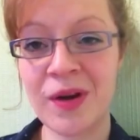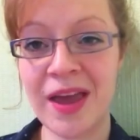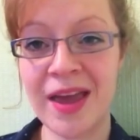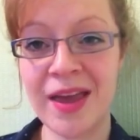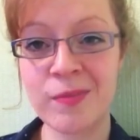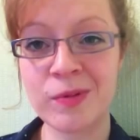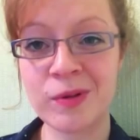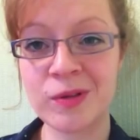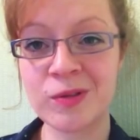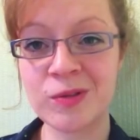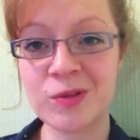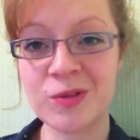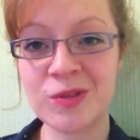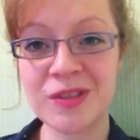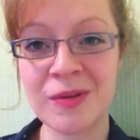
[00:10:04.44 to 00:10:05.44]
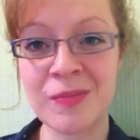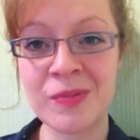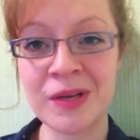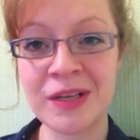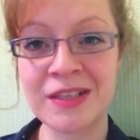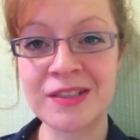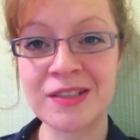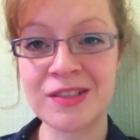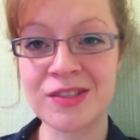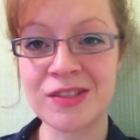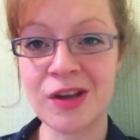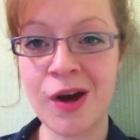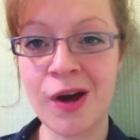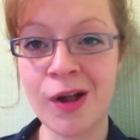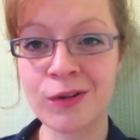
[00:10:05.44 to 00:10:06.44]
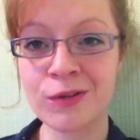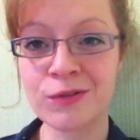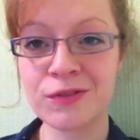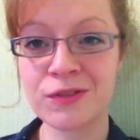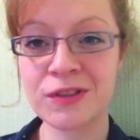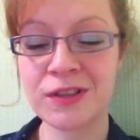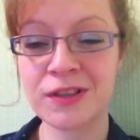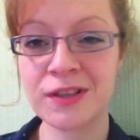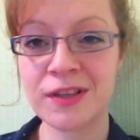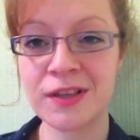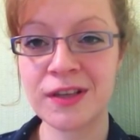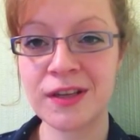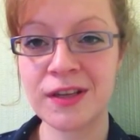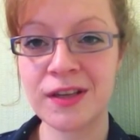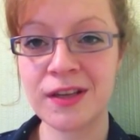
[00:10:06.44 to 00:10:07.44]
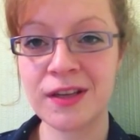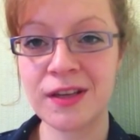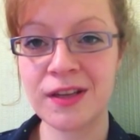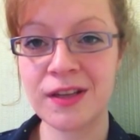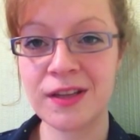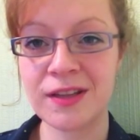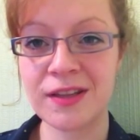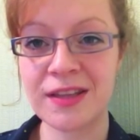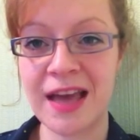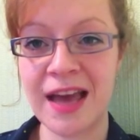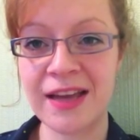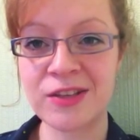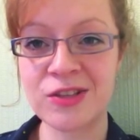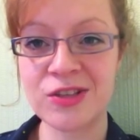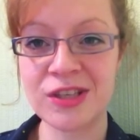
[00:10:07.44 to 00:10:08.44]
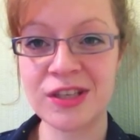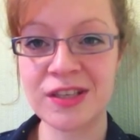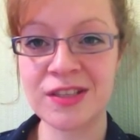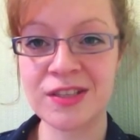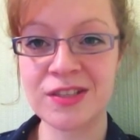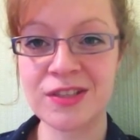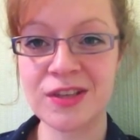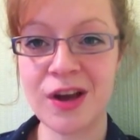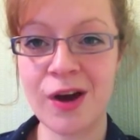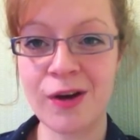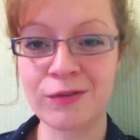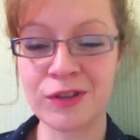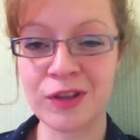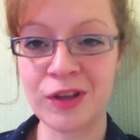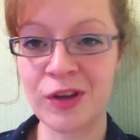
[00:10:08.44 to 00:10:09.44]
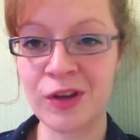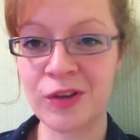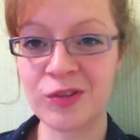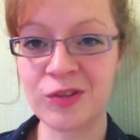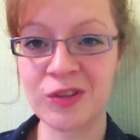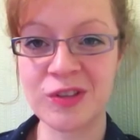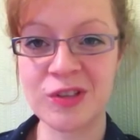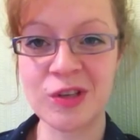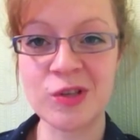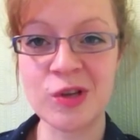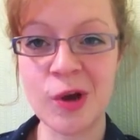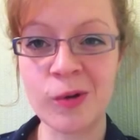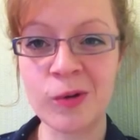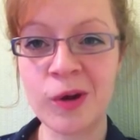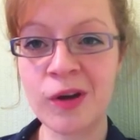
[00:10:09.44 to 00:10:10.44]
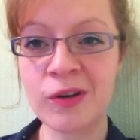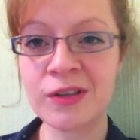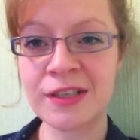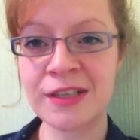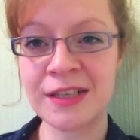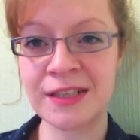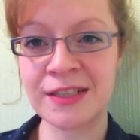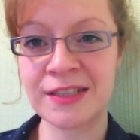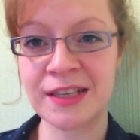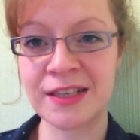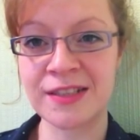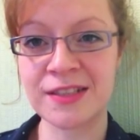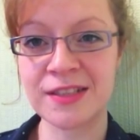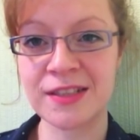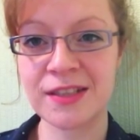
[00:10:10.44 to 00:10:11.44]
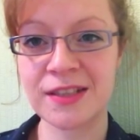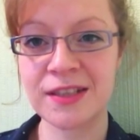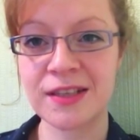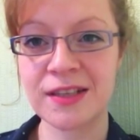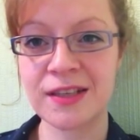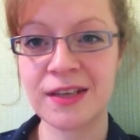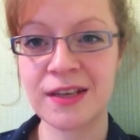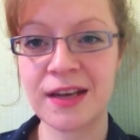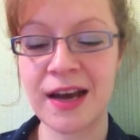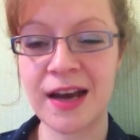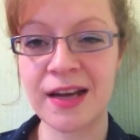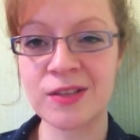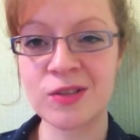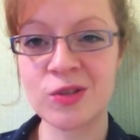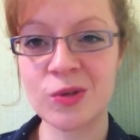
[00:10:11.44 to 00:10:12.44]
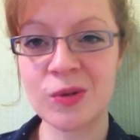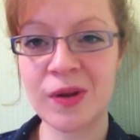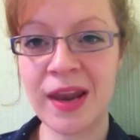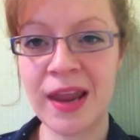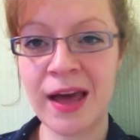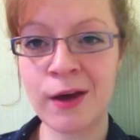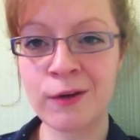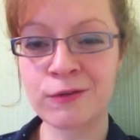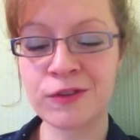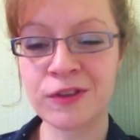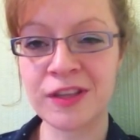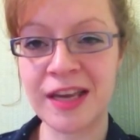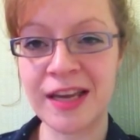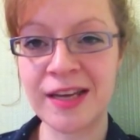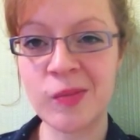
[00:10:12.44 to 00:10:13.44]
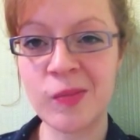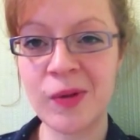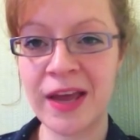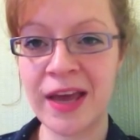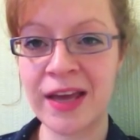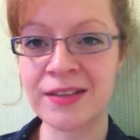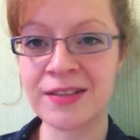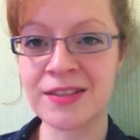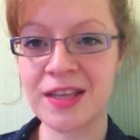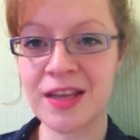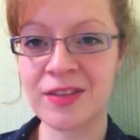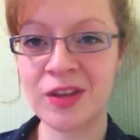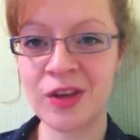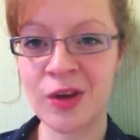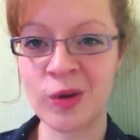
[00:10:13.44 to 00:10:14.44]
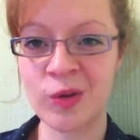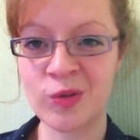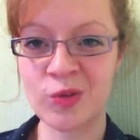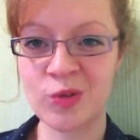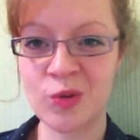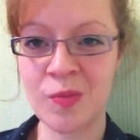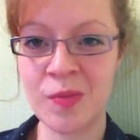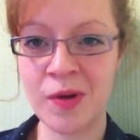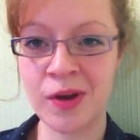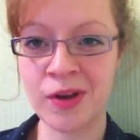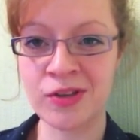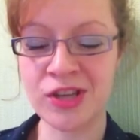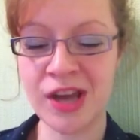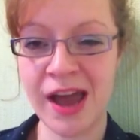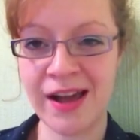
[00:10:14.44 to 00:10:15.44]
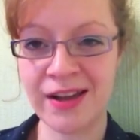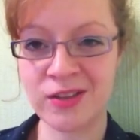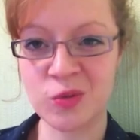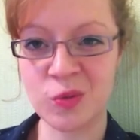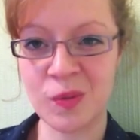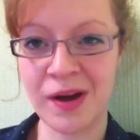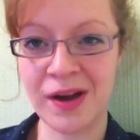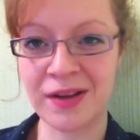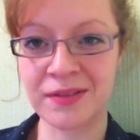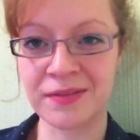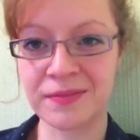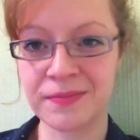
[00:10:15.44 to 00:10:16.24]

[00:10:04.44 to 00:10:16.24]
able to simply dissolve the energies of the earth that are no longer needed, and to allow for the inner planes and the earth to merge as one,